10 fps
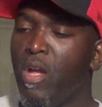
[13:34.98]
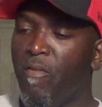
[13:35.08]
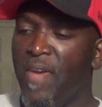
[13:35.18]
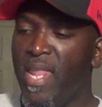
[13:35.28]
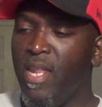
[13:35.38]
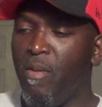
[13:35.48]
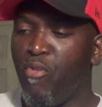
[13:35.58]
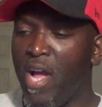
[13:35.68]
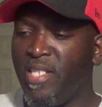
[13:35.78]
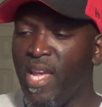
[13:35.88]
Vanity
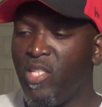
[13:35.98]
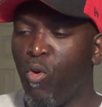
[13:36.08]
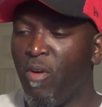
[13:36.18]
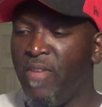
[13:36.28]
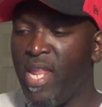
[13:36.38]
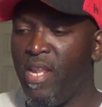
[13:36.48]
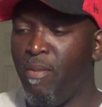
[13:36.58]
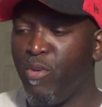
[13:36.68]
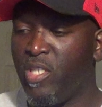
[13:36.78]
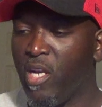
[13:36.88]
projects, or
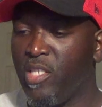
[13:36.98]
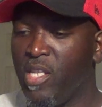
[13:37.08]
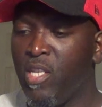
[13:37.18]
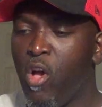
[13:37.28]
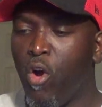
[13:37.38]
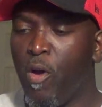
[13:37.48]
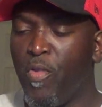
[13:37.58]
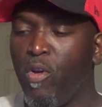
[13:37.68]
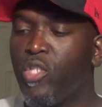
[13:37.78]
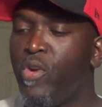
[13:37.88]
vanity productions, are
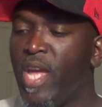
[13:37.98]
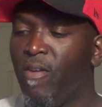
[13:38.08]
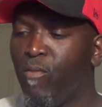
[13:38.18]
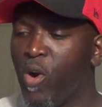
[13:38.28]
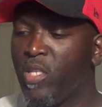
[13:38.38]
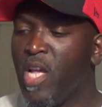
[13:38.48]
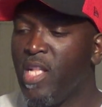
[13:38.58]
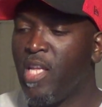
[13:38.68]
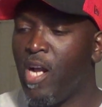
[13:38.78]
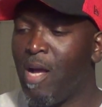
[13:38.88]
those creative works
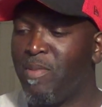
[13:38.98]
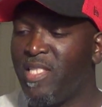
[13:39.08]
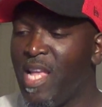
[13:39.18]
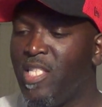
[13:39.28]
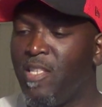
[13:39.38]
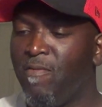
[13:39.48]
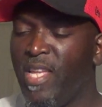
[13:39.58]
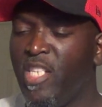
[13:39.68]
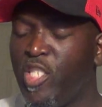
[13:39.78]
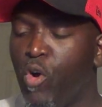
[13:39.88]
that are
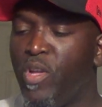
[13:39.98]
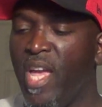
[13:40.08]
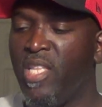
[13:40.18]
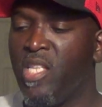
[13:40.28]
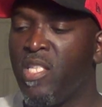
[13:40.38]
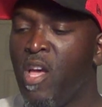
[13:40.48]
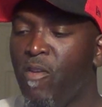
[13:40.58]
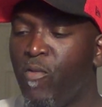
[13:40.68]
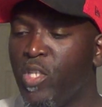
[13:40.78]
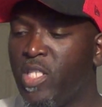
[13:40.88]
ostensibly showcases
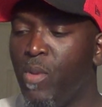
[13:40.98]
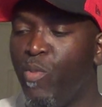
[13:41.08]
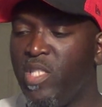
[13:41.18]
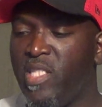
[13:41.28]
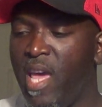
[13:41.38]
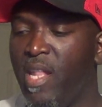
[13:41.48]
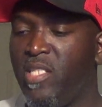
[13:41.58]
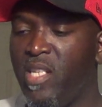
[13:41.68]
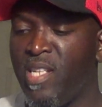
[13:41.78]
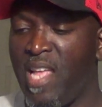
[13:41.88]
for someone's
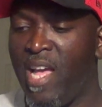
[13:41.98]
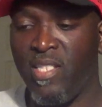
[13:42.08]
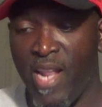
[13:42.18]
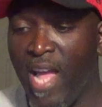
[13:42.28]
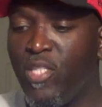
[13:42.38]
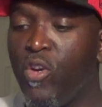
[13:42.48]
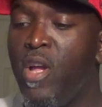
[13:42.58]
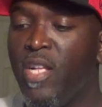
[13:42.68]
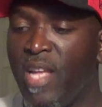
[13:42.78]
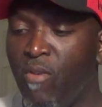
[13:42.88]
talents as an
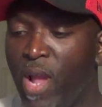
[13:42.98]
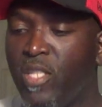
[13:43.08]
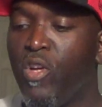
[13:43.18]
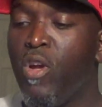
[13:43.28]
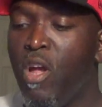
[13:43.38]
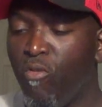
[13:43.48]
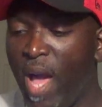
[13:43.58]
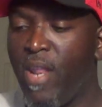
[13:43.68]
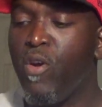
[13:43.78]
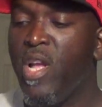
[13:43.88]
actor, director,
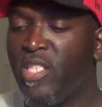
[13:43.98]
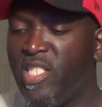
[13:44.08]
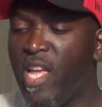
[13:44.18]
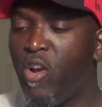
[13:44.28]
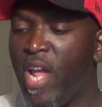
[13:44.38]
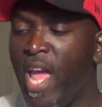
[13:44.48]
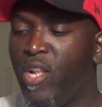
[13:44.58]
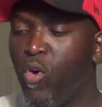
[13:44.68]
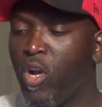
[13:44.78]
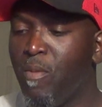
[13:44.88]
writer, singer,
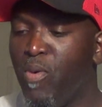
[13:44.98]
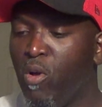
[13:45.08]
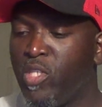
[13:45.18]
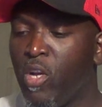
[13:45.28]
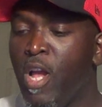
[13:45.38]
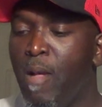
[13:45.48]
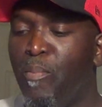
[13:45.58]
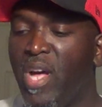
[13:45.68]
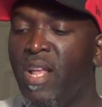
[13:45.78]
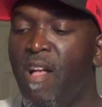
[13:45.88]
and or composer,
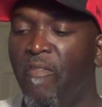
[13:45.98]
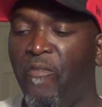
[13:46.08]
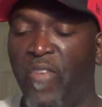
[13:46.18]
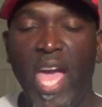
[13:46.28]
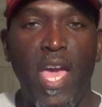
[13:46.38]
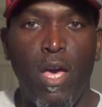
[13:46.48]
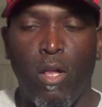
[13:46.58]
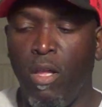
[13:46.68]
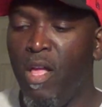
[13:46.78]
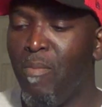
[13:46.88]
but
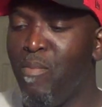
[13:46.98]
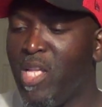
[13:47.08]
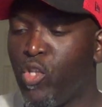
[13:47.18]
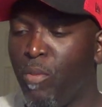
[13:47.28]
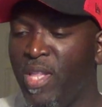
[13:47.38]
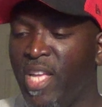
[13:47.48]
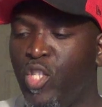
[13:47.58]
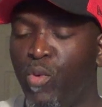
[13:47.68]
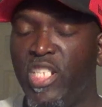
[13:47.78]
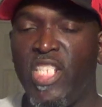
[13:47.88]
fail miserably
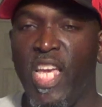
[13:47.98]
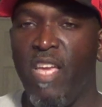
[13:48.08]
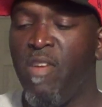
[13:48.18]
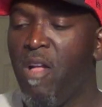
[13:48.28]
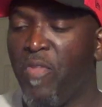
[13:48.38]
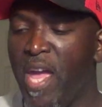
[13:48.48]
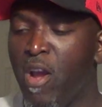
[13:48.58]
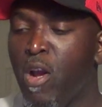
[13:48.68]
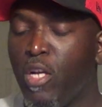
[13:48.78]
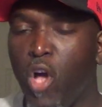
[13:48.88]
to achieve
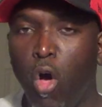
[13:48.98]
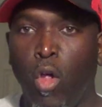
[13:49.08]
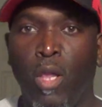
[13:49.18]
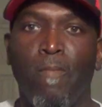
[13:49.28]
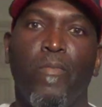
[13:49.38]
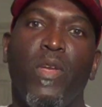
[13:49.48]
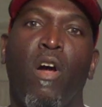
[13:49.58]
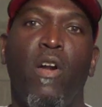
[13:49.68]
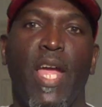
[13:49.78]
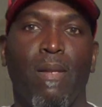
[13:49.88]
their goal.
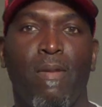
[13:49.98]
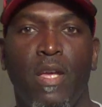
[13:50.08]
All right.